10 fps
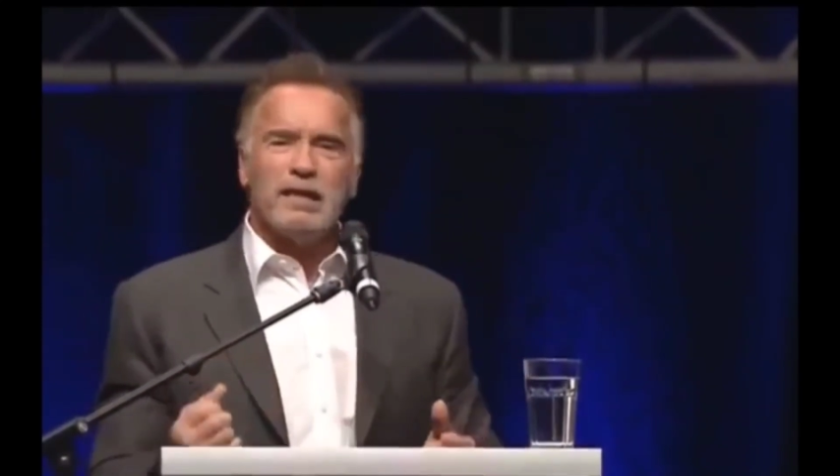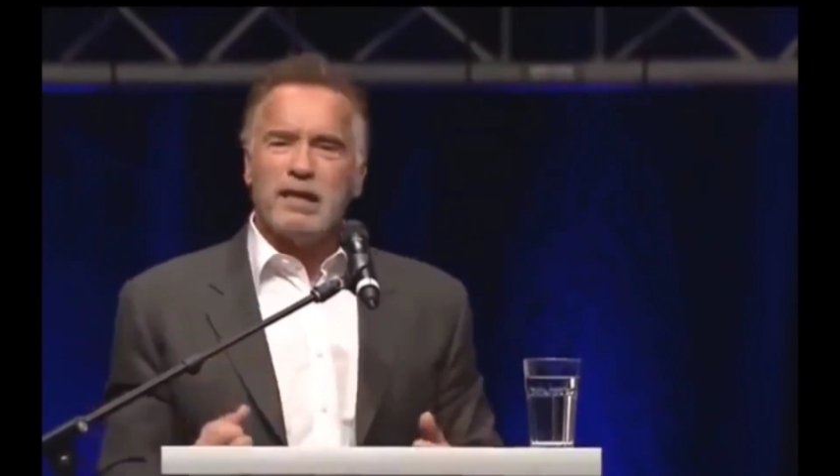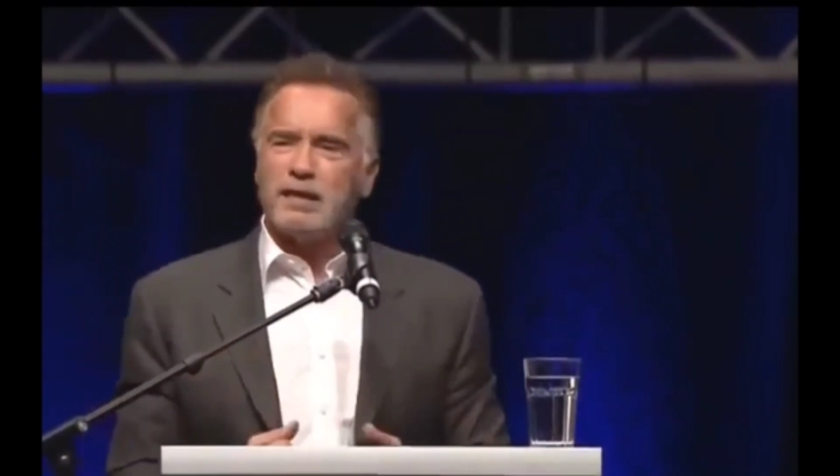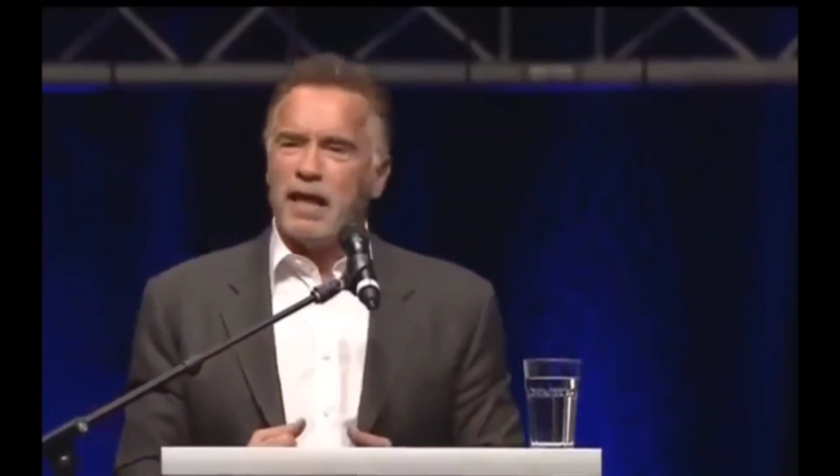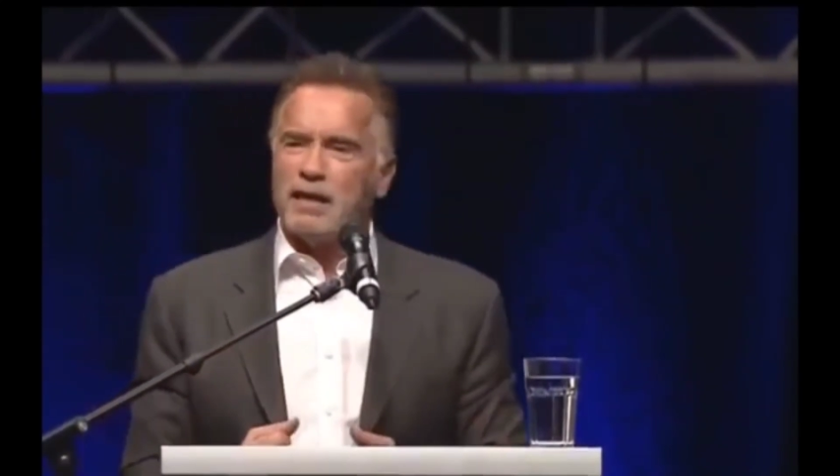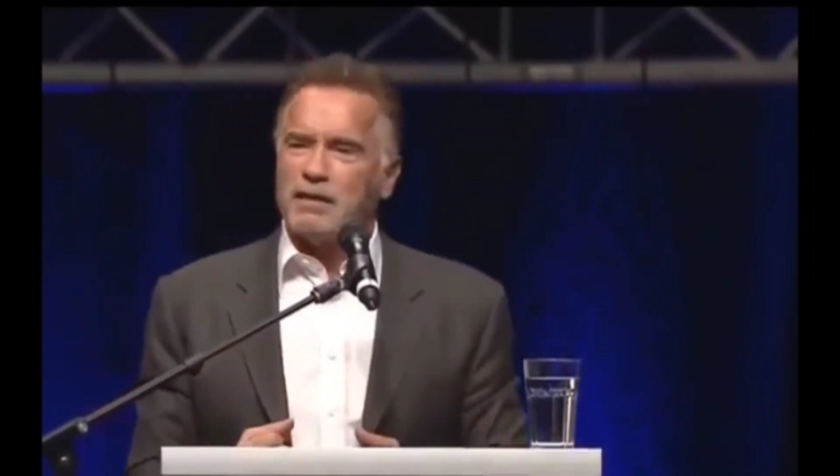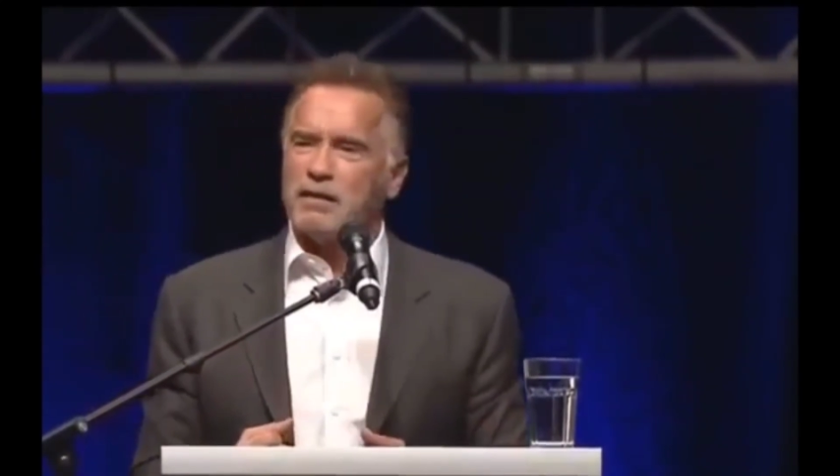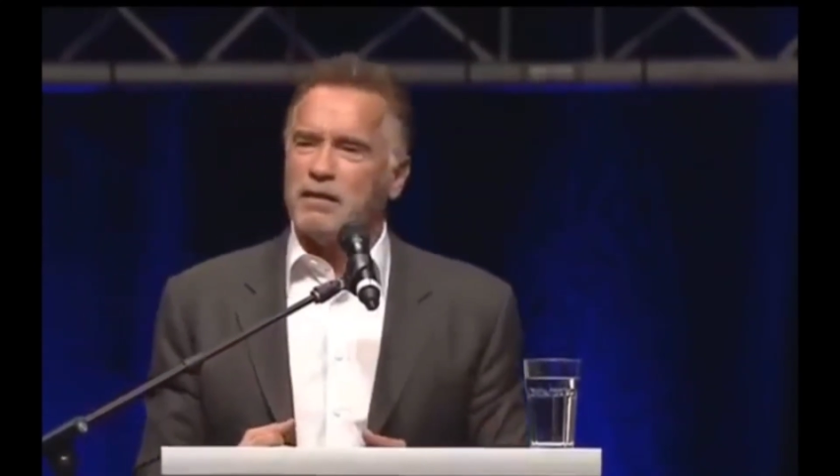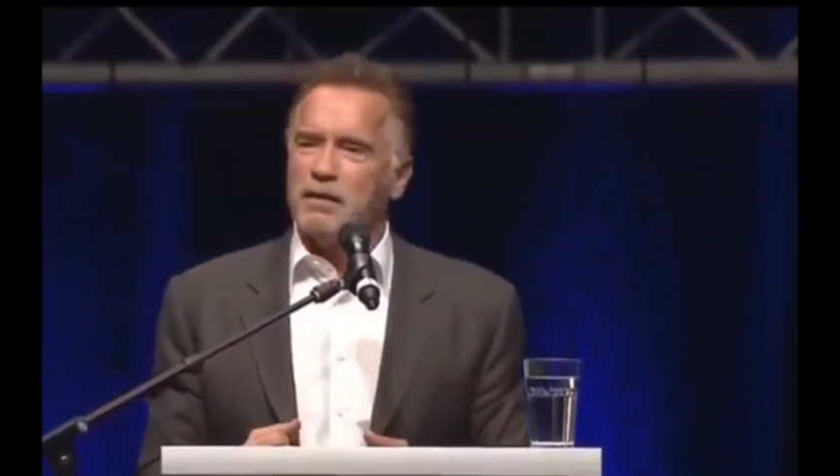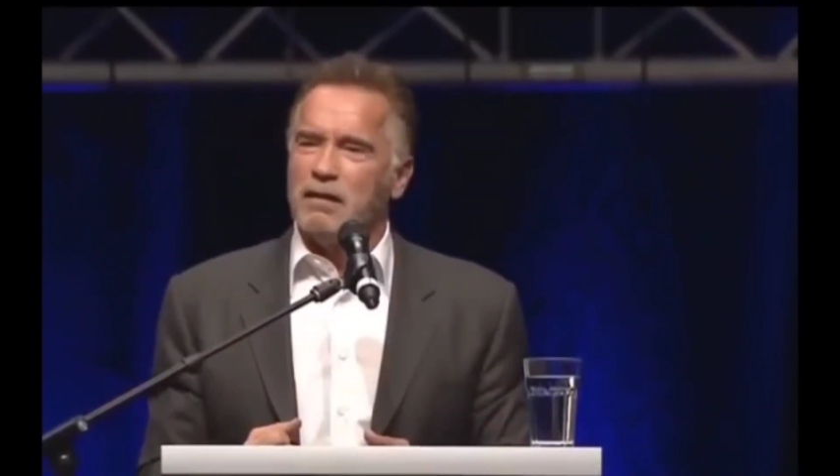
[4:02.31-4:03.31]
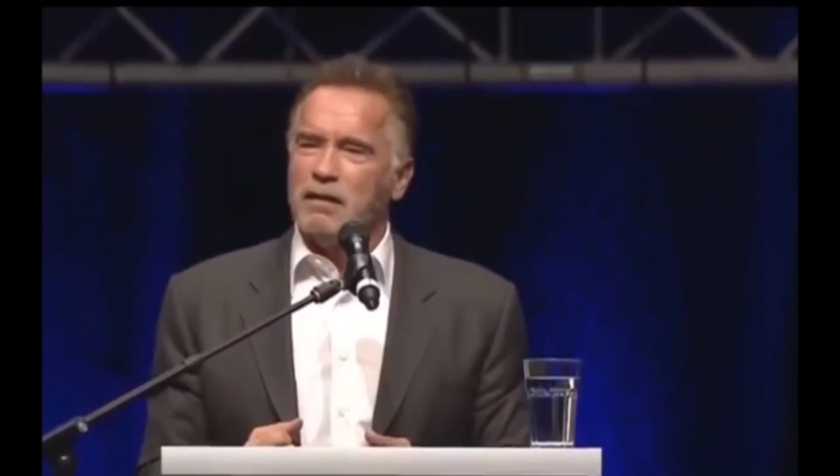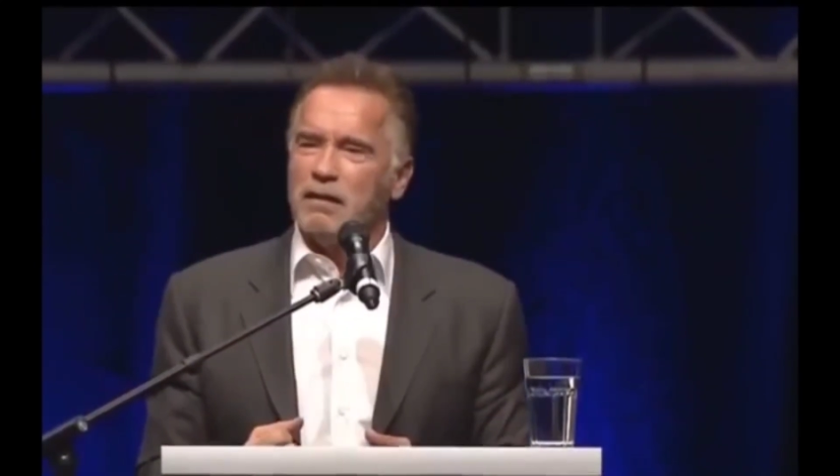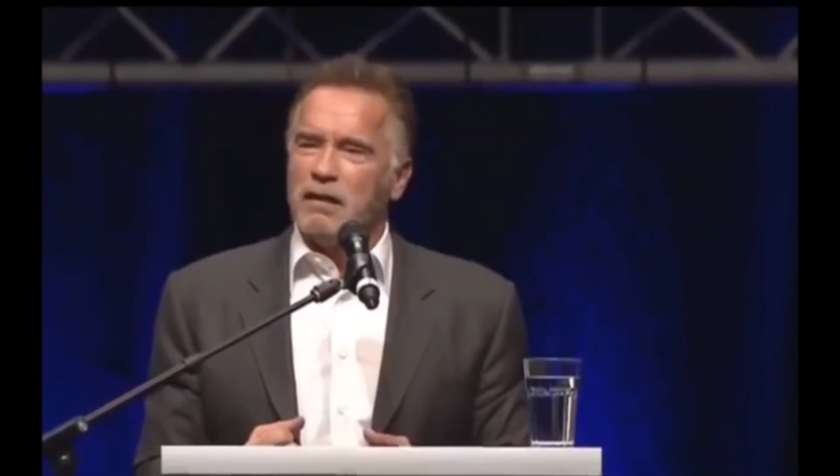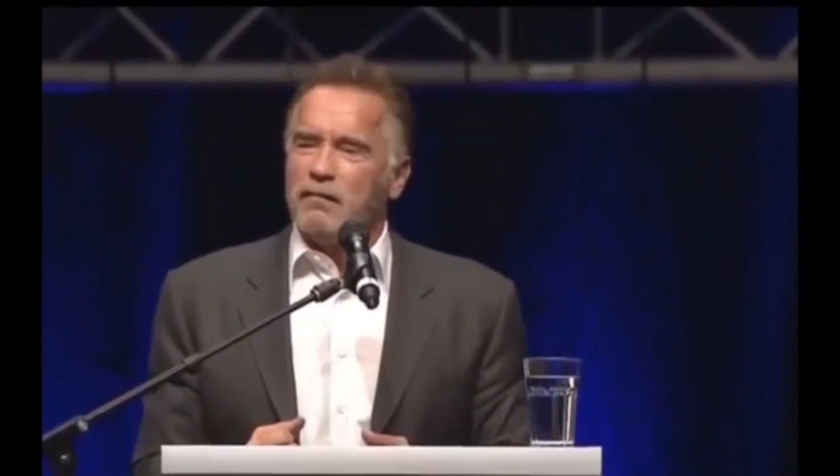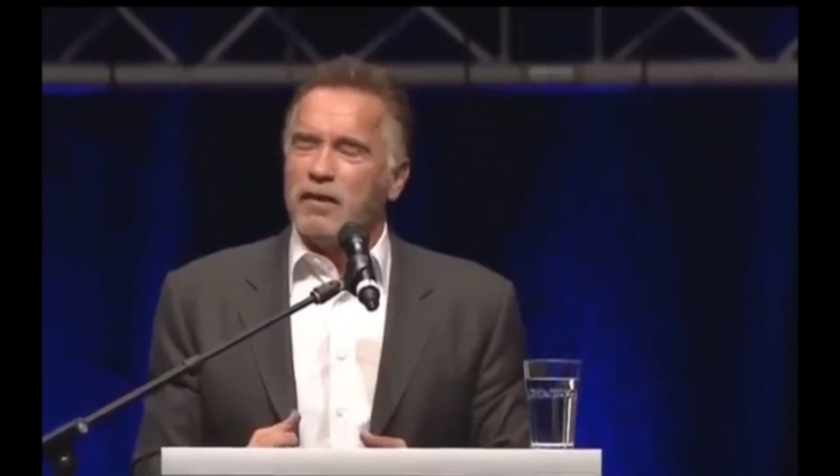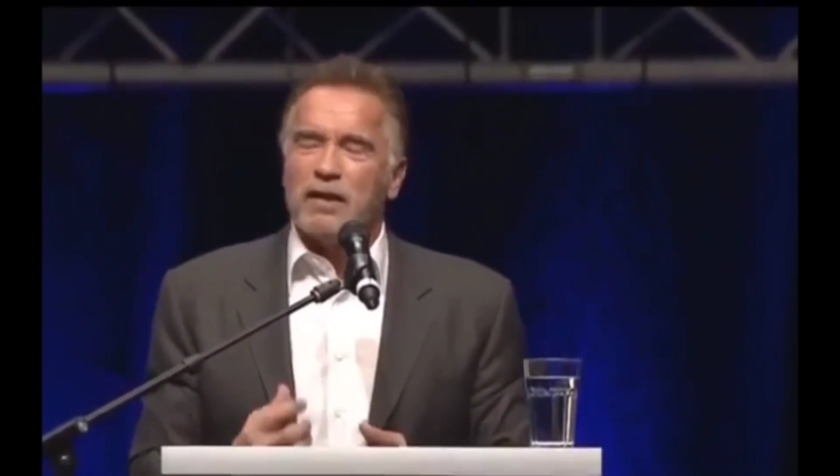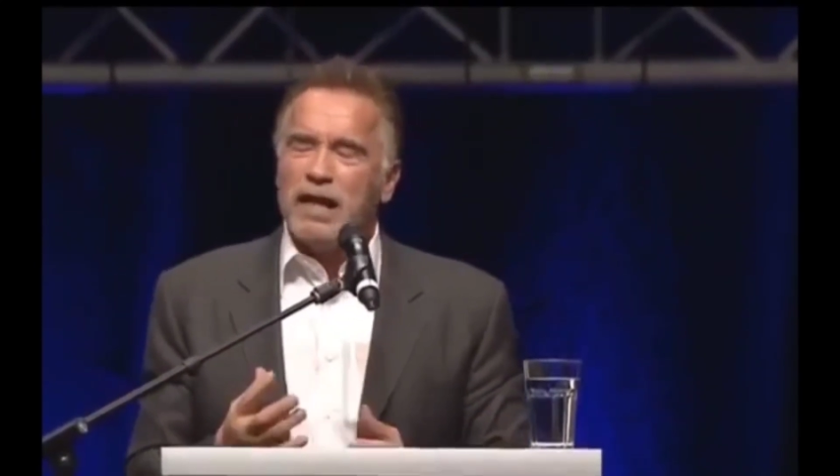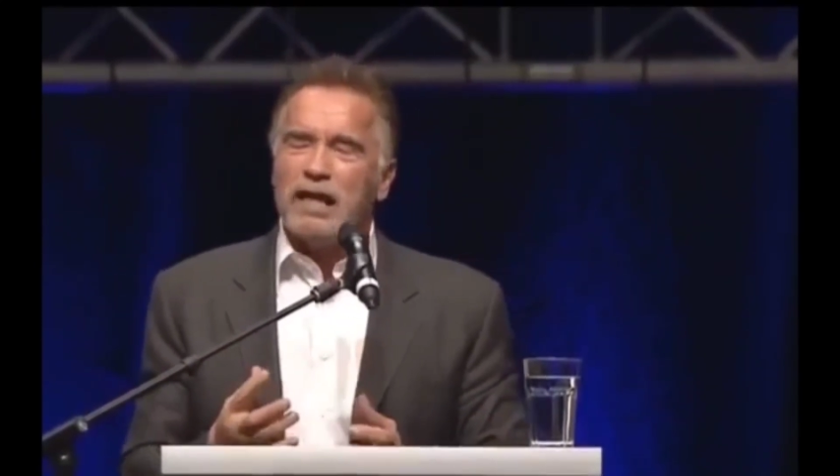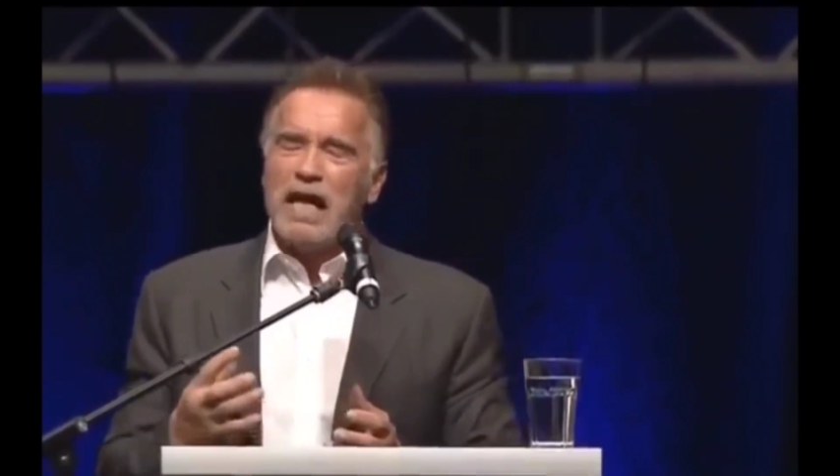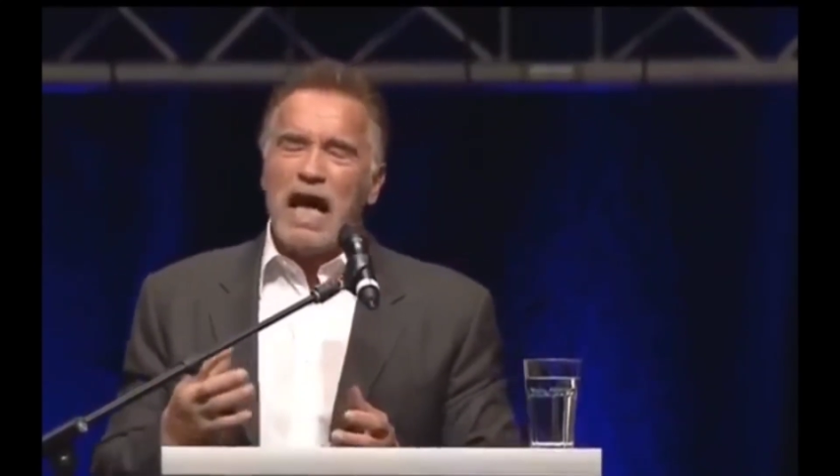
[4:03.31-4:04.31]
exercise, for the
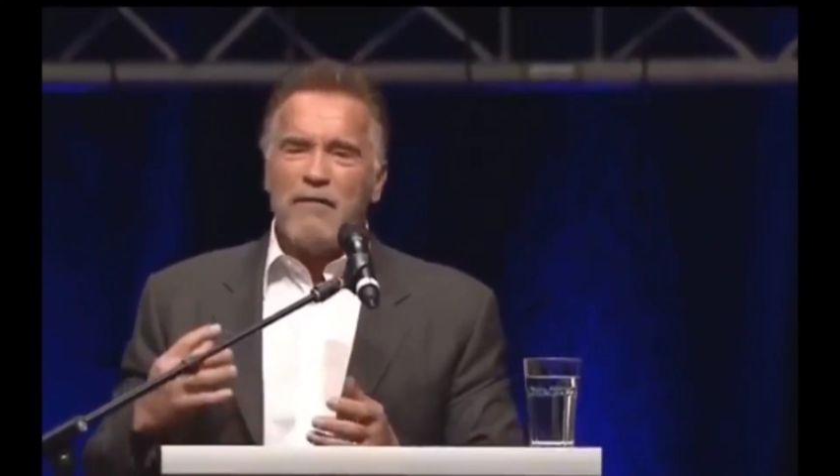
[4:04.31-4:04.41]
next